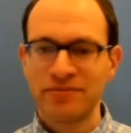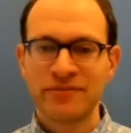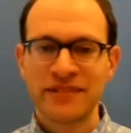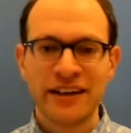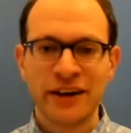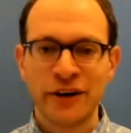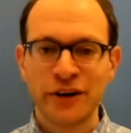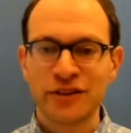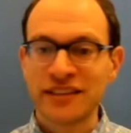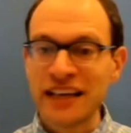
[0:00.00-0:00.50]

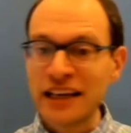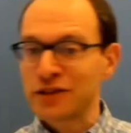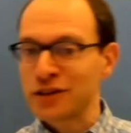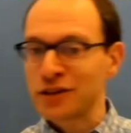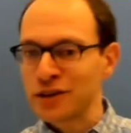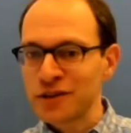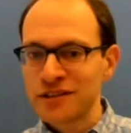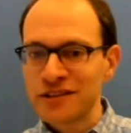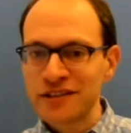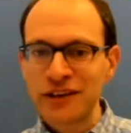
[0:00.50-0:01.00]

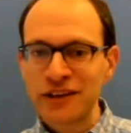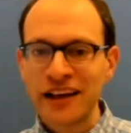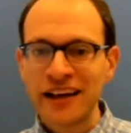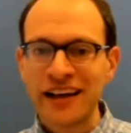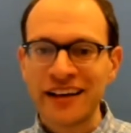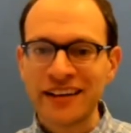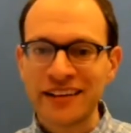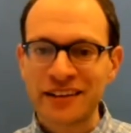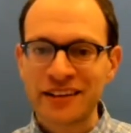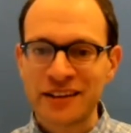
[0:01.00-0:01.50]
sensors
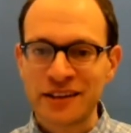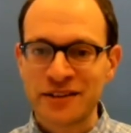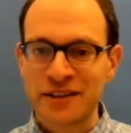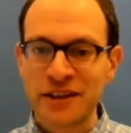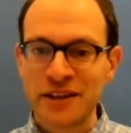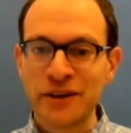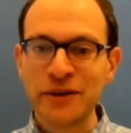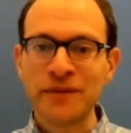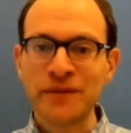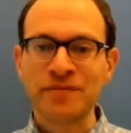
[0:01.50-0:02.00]
to
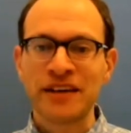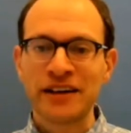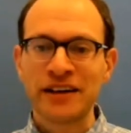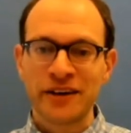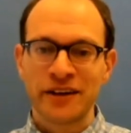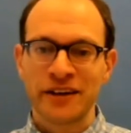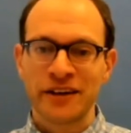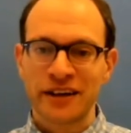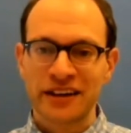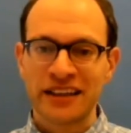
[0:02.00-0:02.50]
do
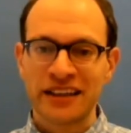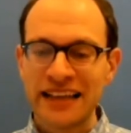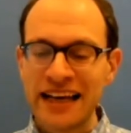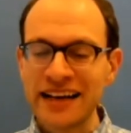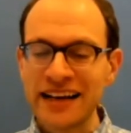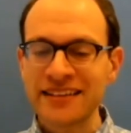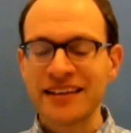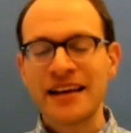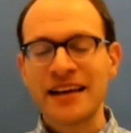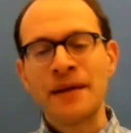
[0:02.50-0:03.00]
or
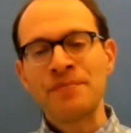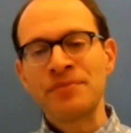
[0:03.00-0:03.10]
collect.